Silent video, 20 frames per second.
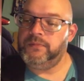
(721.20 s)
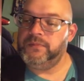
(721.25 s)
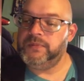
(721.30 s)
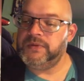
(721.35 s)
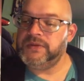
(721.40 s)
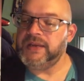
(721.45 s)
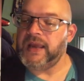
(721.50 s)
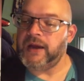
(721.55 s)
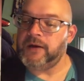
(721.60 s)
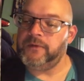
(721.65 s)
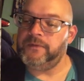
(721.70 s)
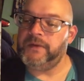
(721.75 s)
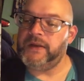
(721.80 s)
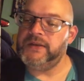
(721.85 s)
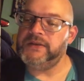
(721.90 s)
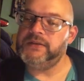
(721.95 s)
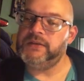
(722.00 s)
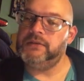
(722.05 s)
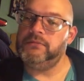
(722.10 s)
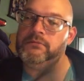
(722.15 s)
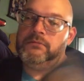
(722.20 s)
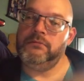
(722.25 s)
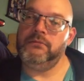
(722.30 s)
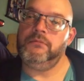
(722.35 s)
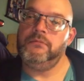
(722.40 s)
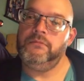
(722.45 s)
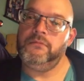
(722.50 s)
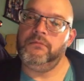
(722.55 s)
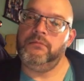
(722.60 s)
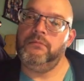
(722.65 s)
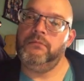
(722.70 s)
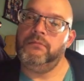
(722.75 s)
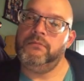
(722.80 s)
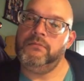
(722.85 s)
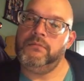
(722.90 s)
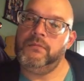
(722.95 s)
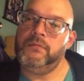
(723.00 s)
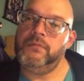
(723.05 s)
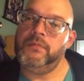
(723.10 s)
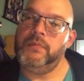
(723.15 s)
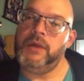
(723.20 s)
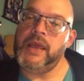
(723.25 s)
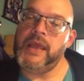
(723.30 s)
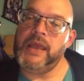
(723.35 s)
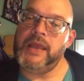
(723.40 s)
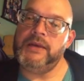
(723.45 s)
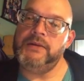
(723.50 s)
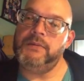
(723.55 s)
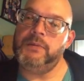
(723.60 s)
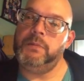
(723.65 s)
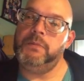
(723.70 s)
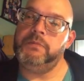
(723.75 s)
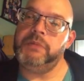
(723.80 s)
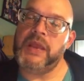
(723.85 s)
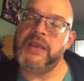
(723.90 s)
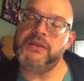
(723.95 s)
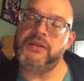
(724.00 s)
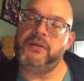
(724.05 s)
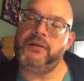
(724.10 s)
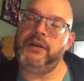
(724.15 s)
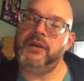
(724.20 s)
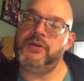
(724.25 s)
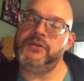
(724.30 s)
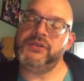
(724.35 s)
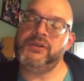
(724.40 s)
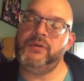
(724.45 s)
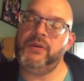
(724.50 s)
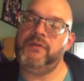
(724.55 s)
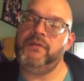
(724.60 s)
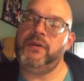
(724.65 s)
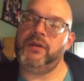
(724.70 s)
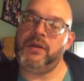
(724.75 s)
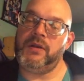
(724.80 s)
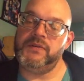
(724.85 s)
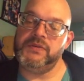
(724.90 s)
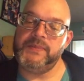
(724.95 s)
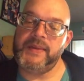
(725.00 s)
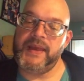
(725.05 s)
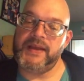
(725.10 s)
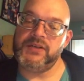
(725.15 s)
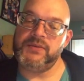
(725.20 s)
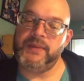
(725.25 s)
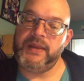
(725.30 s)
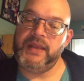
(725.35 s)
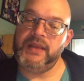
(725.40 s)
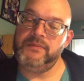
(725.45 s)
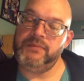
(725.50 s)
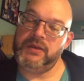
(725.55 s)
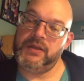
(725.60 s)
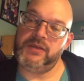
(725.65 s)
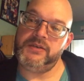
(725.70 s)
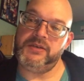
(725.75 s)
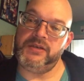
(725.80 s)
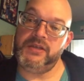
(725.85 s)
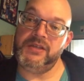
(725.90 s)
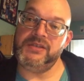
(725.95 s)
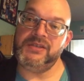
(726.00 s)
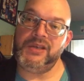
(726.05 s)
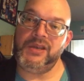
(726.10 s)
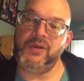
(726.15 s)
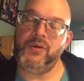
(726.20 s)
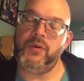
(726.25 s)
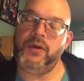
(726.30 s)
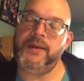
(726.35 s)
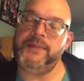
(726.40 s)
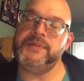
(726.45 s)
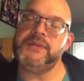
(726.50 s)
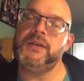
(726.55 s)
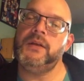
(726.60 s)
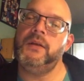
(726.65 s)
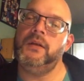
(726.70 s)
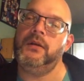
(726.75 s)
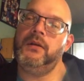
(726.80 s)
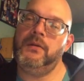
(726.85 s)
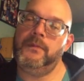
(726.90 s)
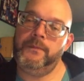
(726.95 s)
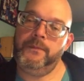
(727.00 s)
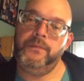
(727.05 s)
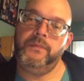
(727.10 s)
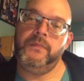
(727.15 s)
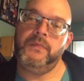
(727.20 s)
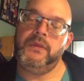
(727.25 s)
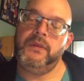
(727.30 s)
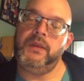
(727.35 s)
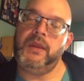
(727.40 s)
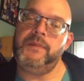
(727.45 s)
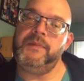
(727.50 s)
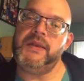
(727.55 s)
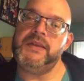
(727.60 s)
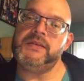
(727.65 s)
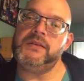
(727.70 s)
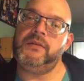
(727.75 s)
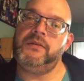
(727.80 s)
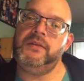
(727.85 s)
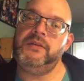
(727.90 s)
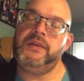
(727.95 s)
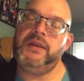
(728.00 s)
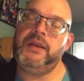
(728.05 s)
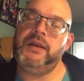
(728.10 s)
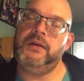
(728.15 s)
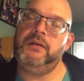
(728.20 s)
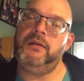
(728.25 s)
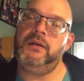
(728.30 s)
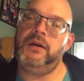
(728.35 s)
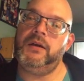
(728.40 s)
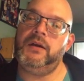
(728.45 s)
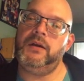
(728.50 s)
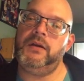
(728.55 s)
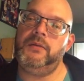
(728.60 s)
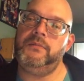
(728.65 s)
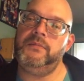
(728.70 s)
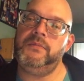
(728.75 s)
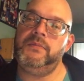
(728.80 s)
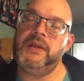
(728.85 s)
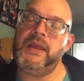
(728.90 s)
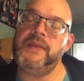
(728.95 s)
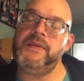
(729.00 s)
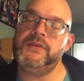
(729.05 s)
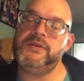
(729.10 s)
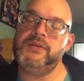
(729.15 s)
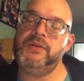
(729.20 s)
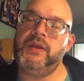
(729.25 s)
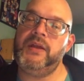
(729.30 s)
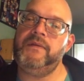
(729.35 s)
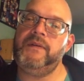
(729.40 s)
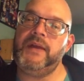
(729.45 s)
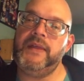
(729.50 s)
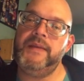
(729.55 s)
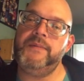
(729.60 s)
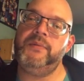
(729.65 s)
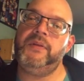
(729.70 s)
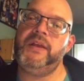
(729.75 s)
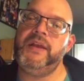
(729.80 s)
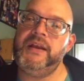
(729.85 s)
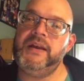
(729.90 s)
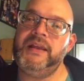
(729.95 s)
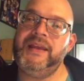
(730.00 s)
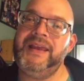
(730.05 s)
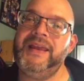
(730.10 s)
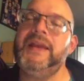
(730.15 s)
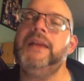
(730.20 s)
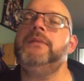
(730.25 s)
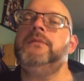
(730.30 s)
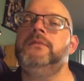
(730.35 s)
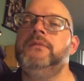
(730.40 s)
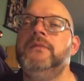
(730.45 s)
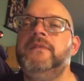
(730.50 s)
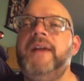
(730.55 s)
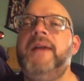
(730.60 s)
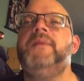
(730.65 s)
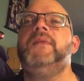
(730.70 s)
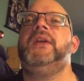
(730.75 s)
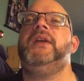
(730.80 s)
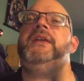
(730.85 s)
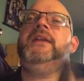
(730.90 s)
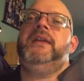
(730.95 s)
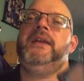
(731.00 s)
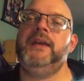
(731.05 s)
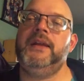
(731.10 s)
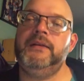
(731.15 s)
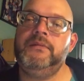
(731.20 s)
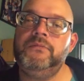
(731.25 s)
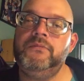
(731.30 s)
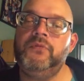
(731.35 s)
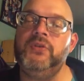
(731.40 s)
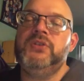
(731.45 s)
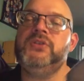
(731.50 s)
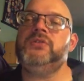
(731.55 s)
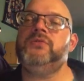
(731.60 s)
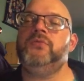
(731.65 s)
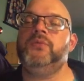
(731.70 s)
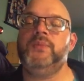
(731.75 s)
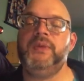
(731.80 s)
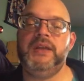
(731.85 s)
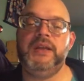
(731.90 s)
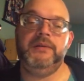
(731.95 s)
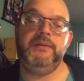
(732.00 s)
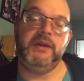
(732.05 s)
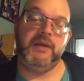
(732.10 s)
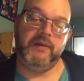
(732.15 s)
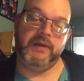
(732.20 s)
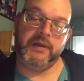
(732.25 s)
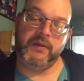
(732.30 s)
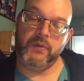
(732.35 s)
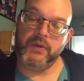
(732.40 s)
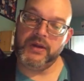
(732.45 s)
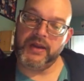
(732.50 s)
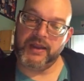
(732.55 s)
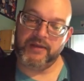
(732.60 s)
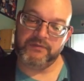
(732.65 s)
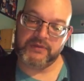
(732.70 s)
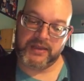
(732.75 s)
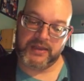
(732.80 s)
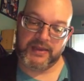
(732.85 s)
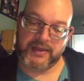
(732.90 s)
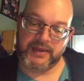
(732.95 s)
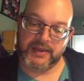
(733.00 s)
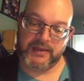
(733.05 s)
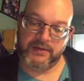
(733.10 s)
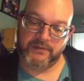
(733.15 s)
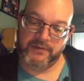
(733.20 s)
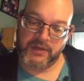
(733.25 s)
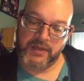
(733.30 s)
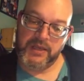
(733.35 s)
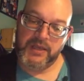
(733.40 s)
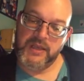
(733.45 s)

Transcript: sacrifice it, and basically it goes to the graveyard, comes back to my hand because it is equipped, and basically then gain the 2 life, and then play it again, fabricate again, rinse and repeat. Now I would have to have